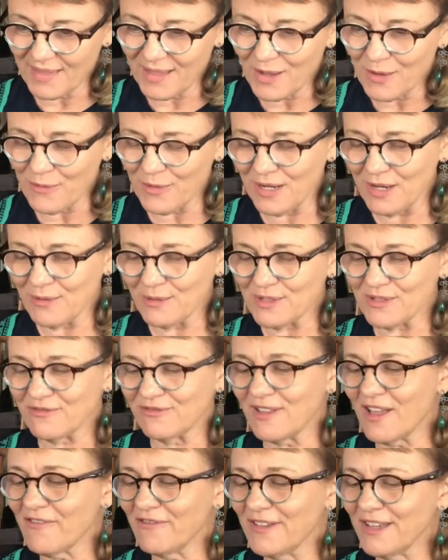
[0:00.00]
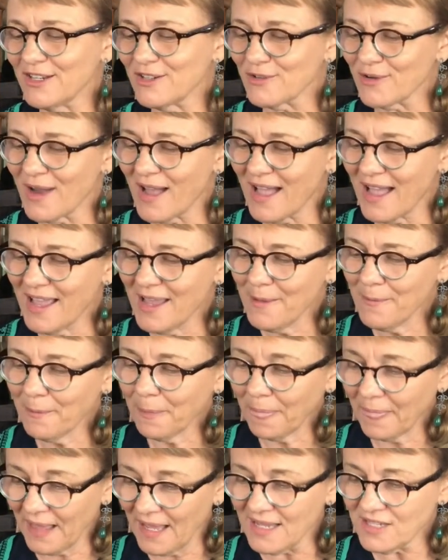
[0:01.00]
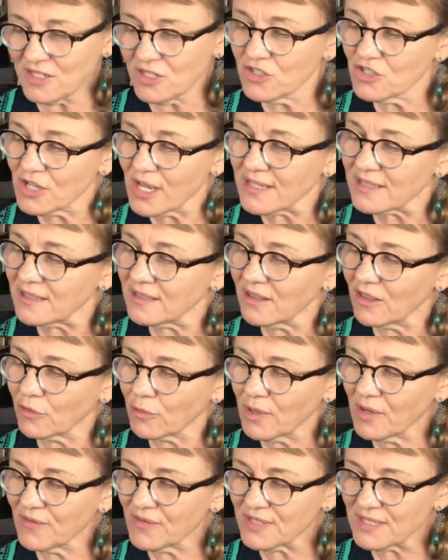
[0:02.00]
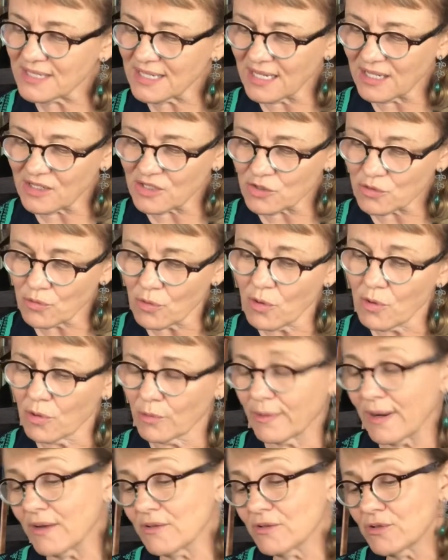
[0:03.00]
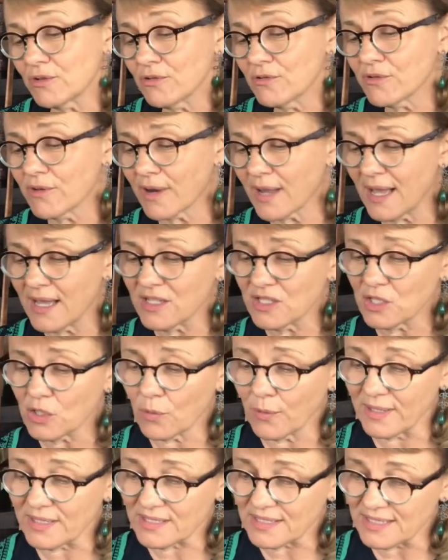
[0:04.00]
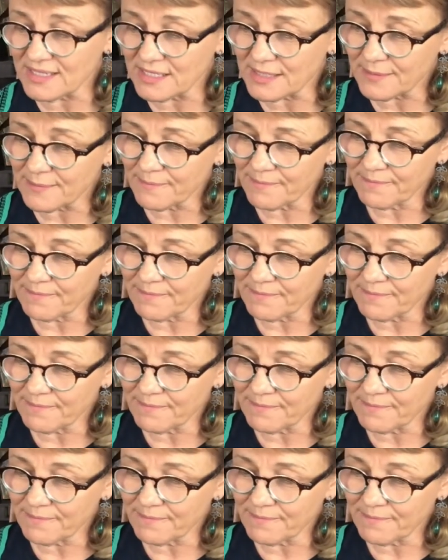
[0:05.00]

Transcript: When he was fluffy and dry, I suggested the 3 of us take a stroll around Truth or Consequences.